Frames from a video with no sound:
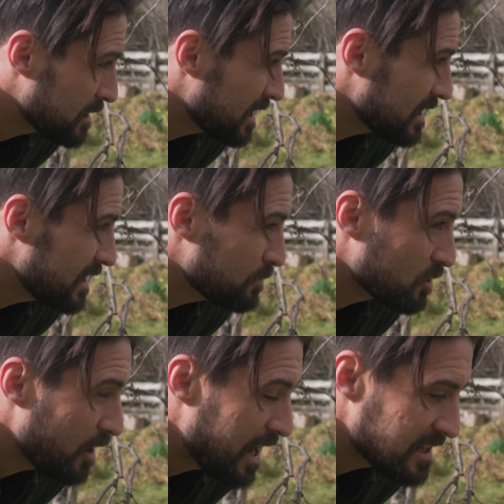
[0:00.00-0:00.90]
to kind of keep the
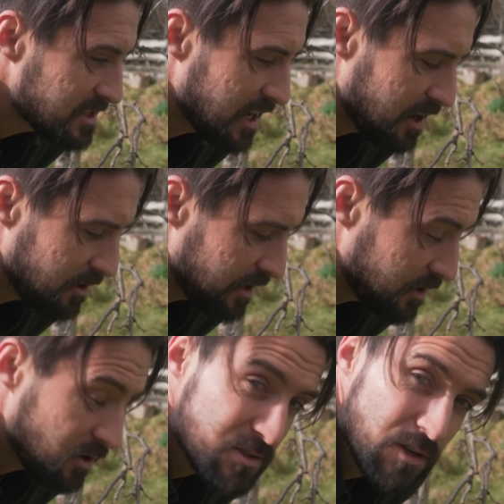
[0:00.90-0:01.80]
grass down
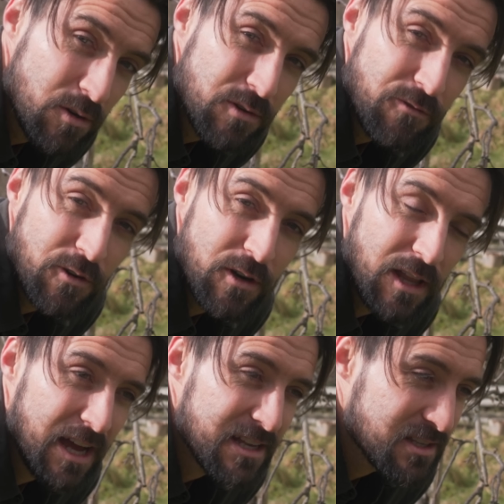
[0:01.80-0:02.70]
and also to
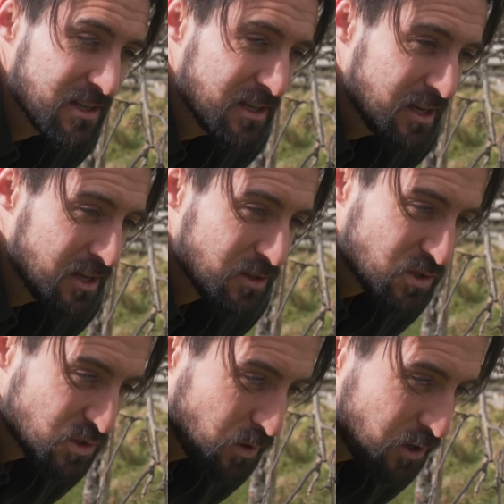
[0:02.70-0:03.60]
fertilize the
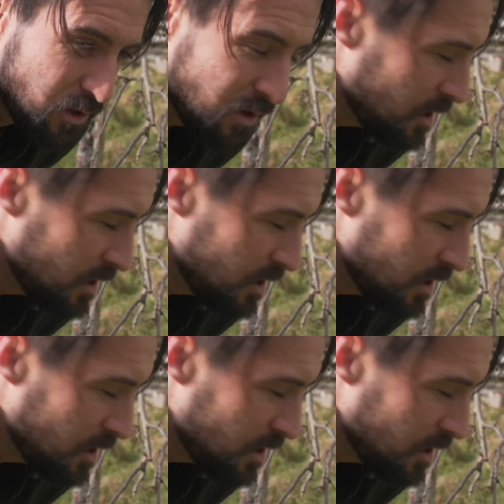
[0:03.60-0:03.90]
soil,